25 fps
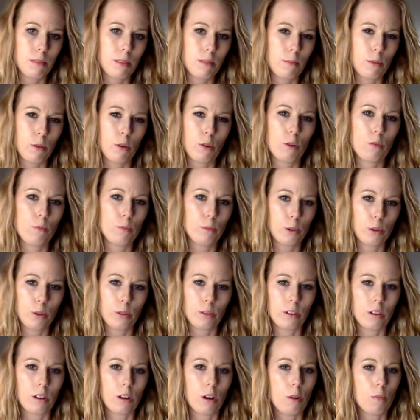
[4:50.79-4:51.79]
of them are
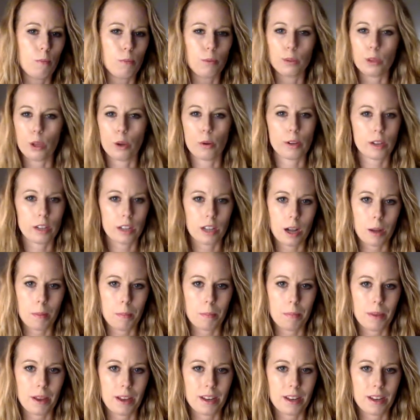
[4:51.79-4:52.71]
all bloated up,